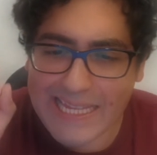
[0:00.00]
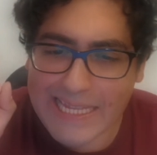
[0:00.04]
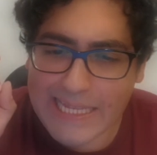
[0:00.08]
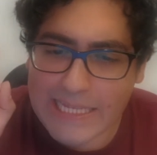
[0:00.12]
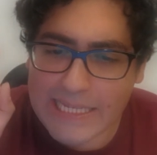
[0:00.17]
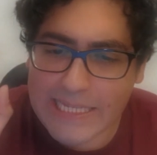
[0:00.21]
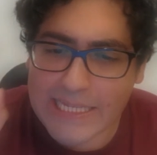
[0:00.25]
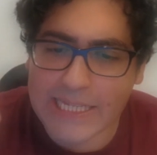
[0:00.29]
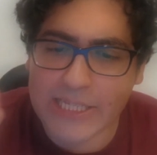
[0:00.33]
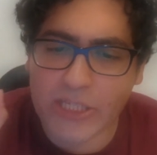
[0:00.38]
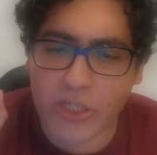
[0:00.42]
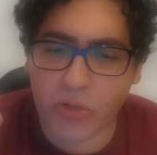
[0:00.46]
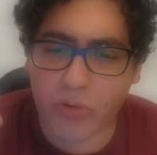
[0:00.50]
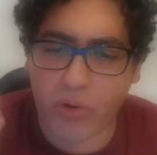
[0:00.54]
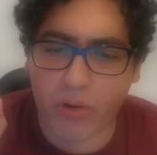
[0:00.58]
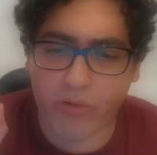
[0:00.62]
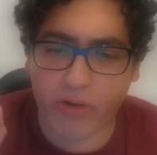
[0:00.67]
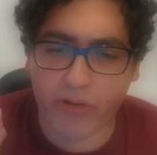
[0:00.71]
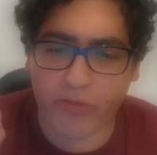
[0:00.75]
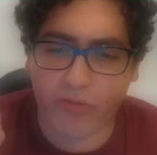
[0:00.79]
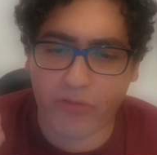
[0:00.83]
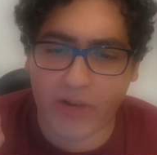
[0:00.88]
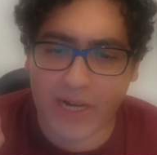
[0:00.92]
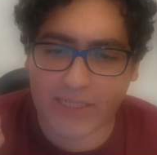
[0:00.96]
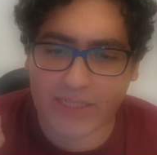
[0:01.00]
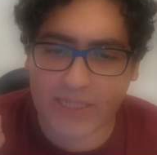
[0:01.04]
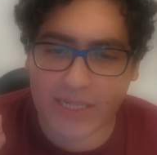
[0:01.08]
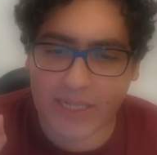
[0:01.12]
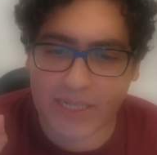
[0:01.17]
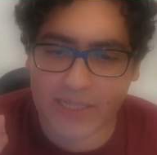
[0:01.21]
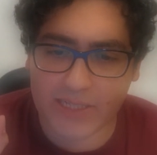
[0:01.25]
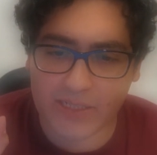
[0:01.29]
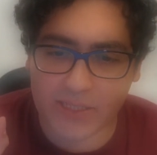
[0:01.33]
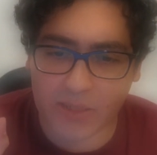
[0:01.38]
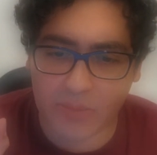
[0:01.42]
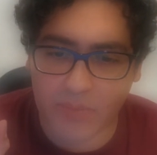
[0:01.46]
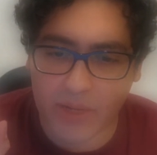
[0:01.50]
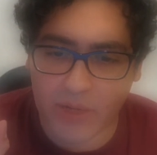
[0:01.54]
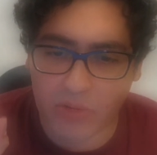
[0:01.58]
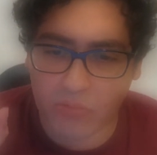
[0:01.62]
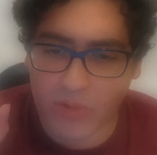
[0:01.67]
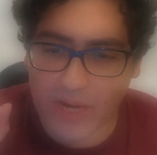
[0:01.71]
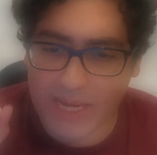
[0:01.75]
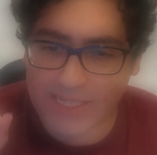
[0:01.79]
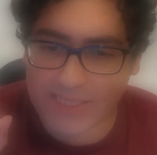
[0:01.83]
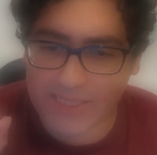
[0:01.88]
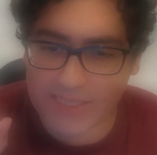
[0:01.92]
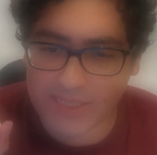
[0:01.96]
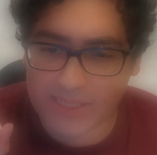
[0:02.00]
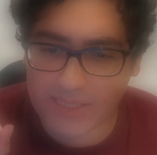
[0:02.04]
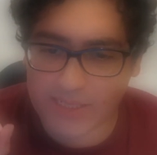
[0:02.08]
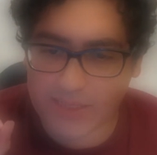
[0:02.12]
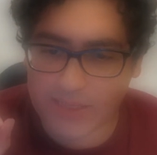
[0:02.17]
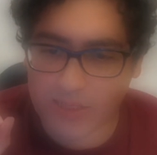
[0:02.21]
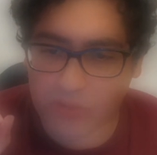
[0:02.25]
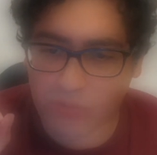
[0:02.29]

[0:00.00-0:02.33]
Literary fractalism arises as a